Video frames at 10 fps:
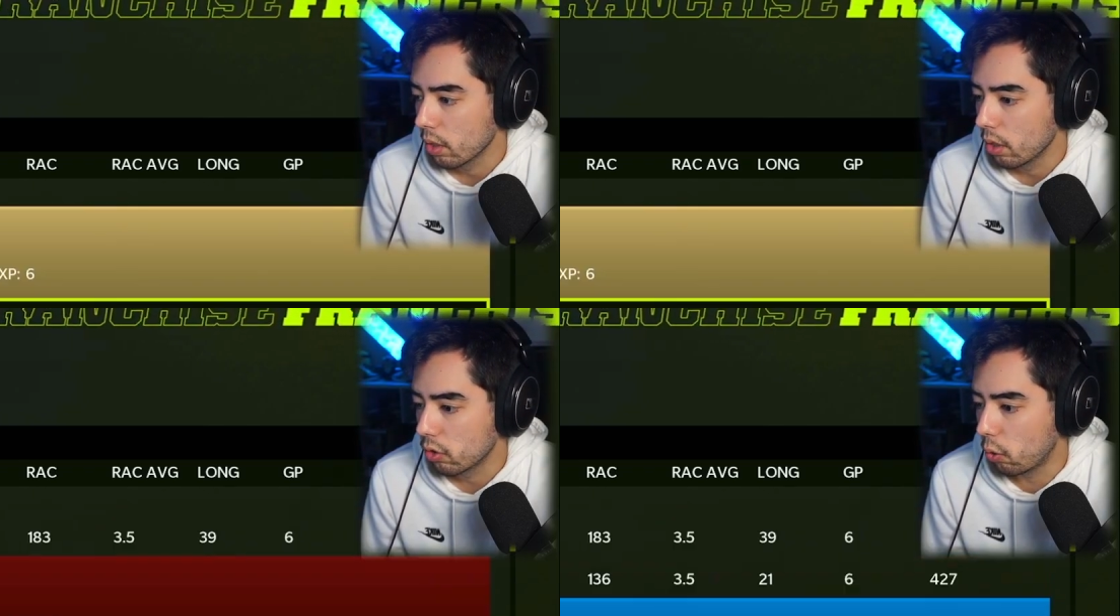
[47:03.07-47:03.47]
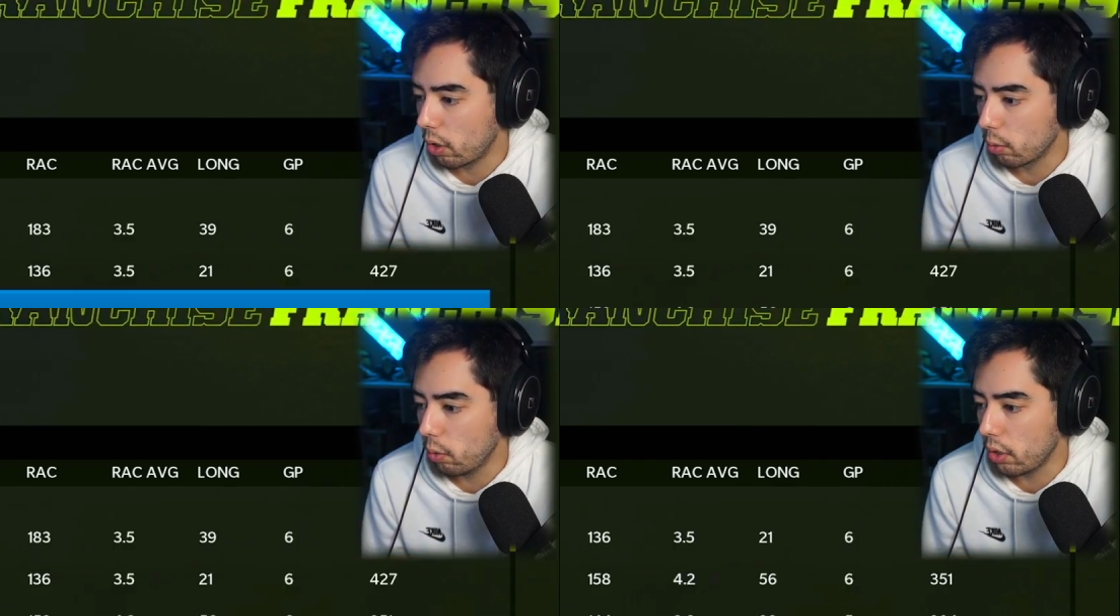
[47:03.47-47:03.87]

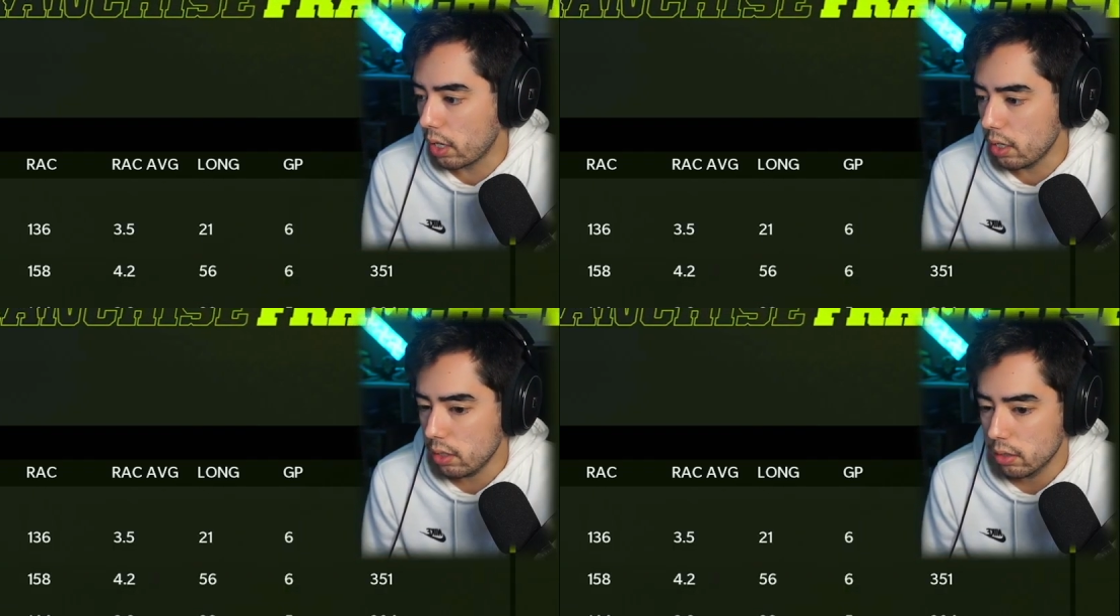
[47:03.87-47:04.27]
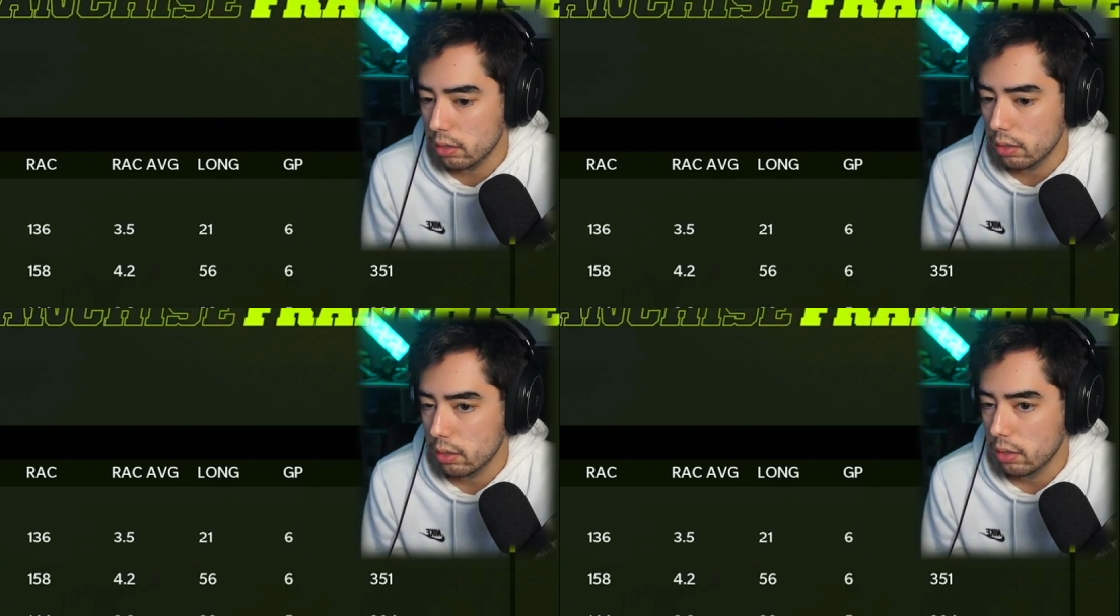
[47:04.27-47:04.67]
Torrey Woody
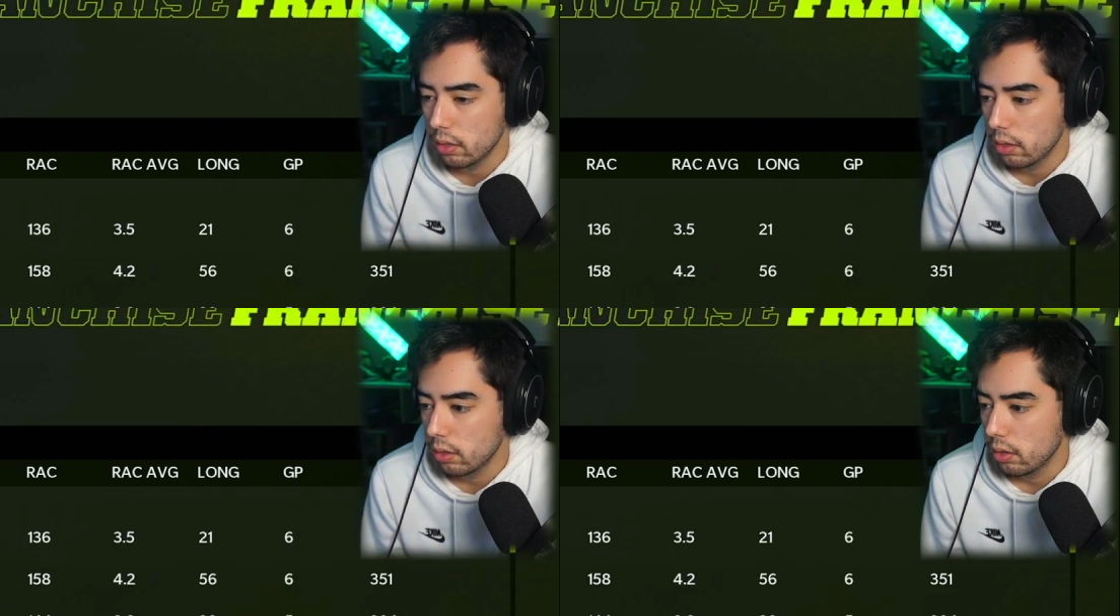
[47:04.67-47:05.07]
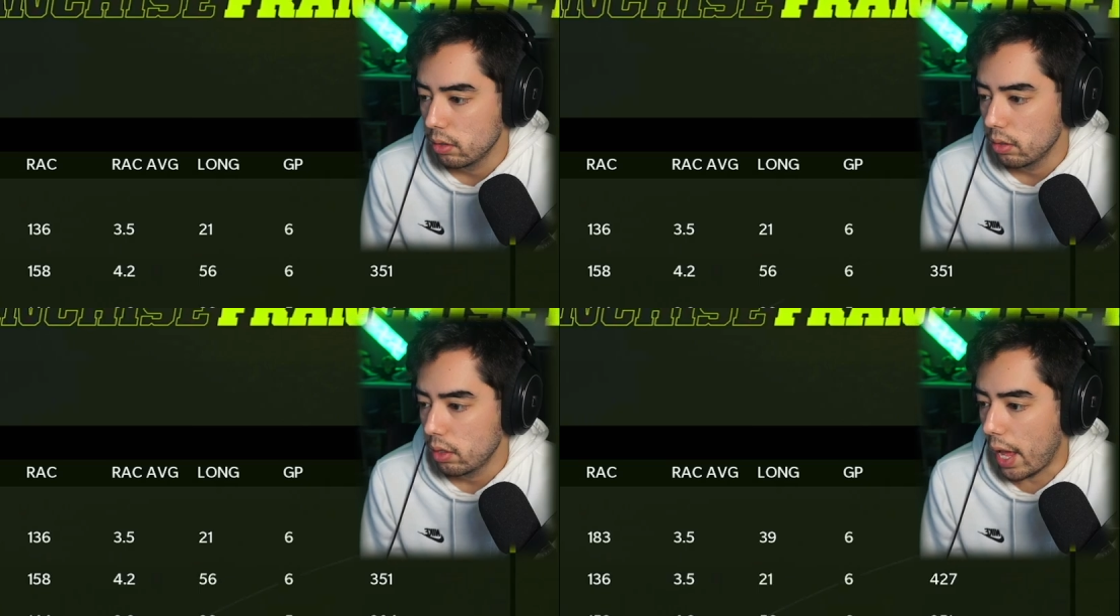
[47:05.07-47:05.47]

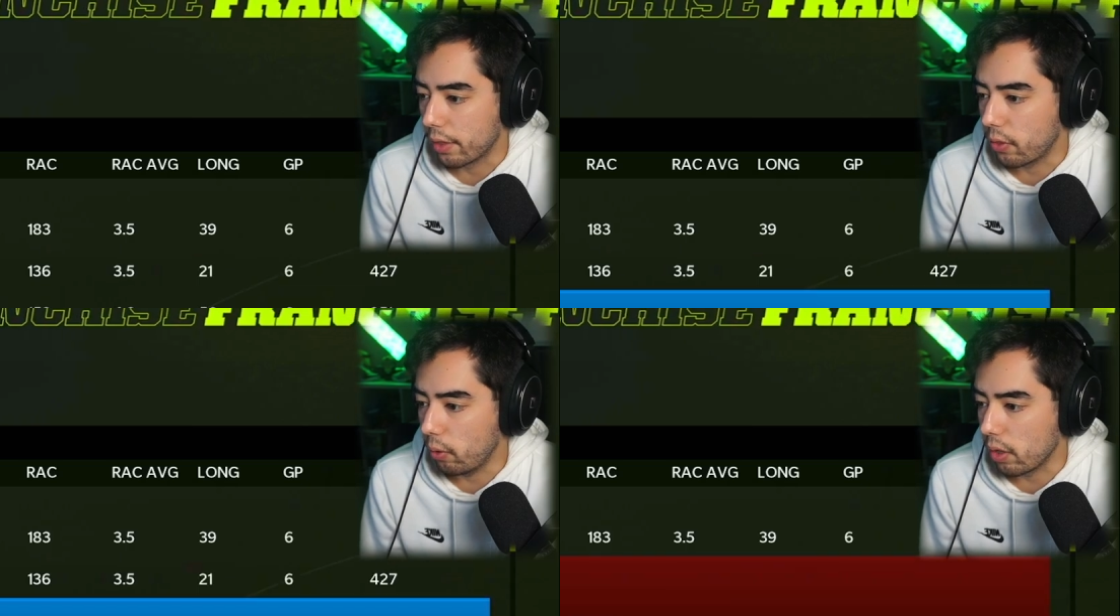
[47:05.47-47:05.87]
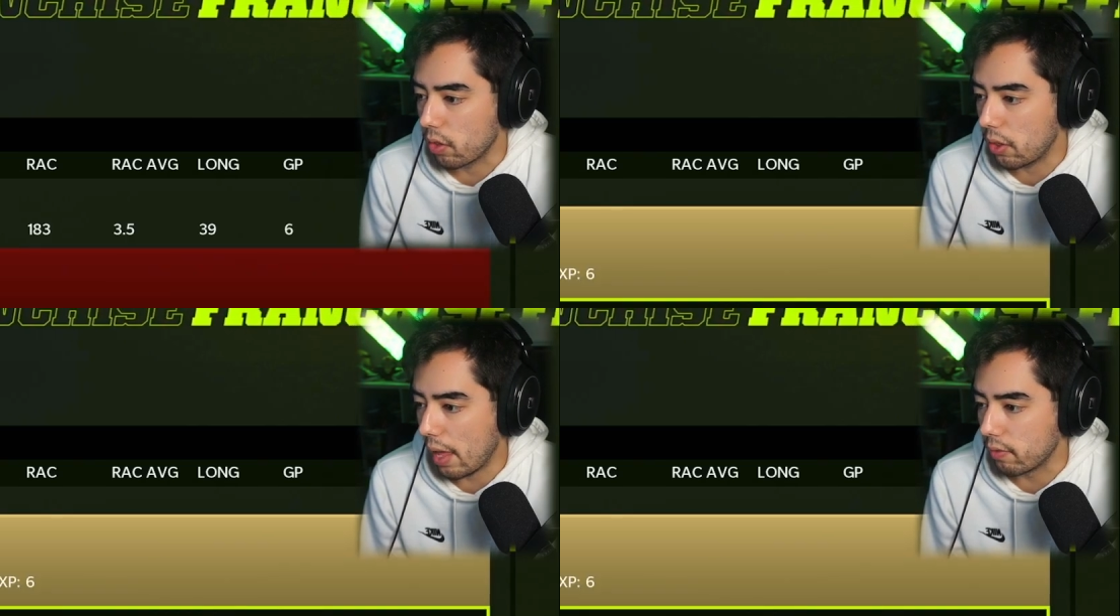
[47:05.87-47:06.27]
at
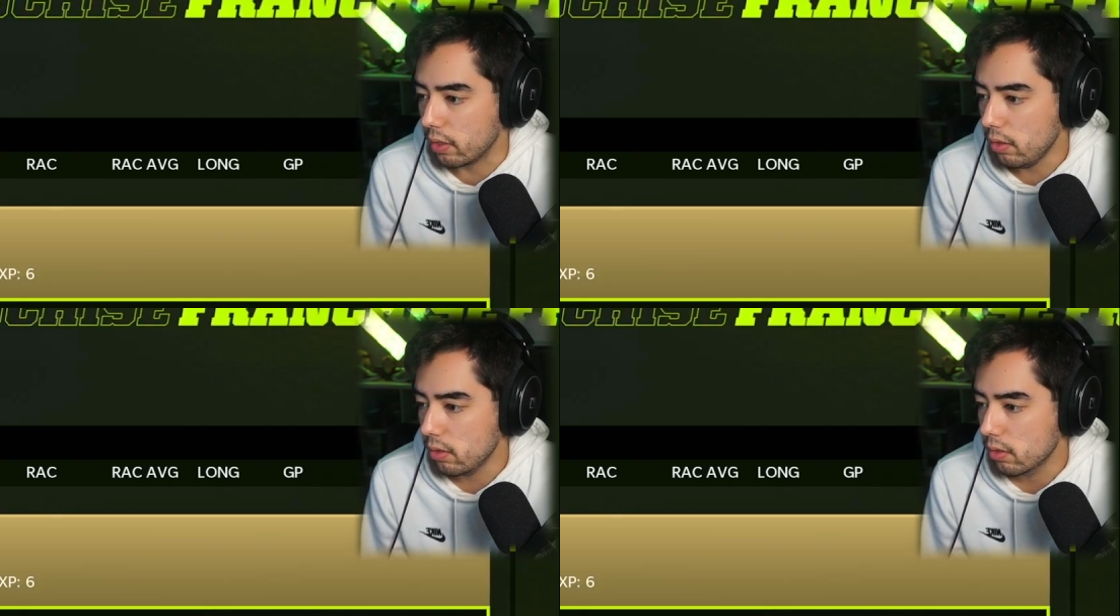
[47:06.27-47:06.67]
37